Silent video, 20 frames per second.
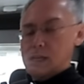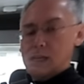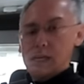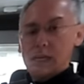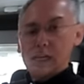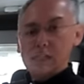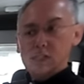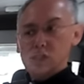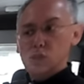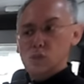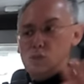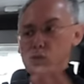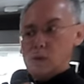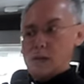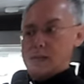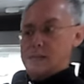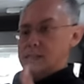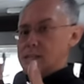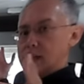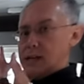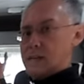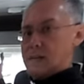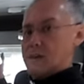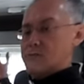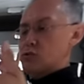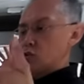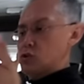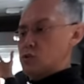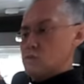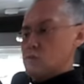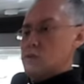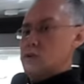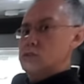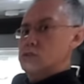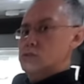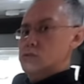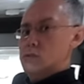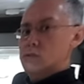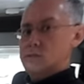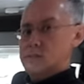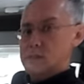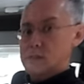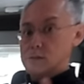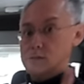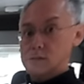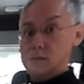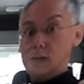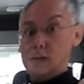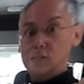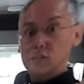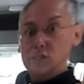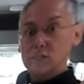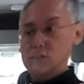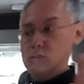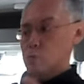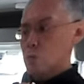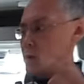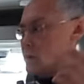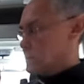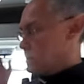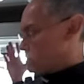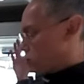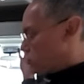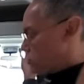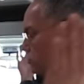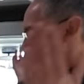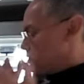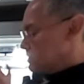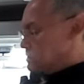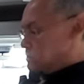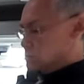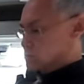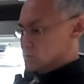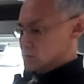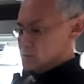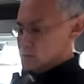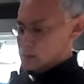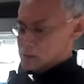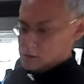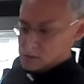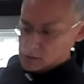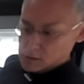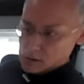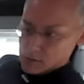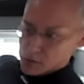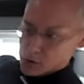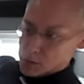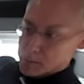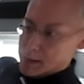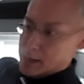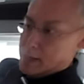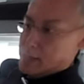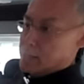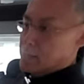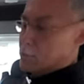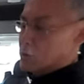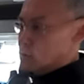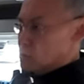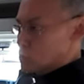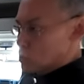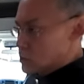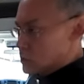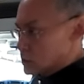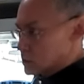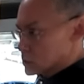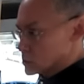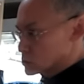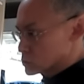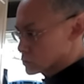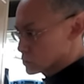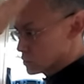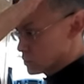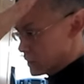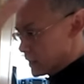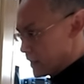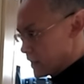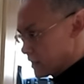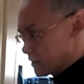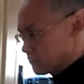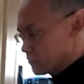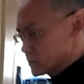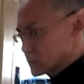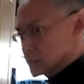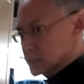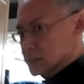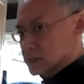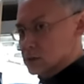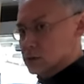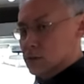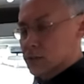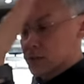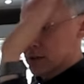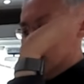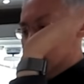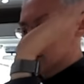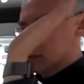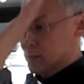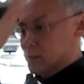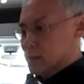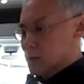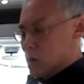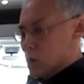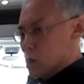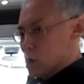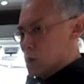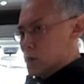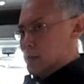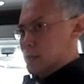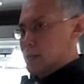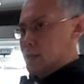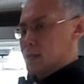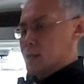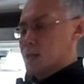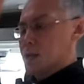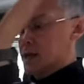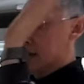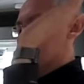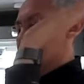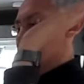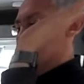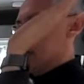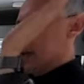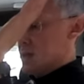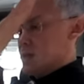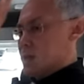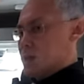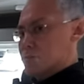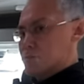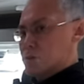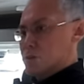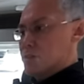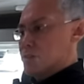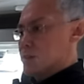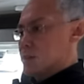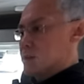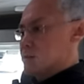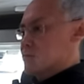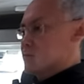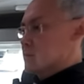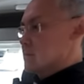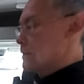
it's great to have two control centers, not just one, two control centers. So if you're back here, you can control every single thing, the awning, everything from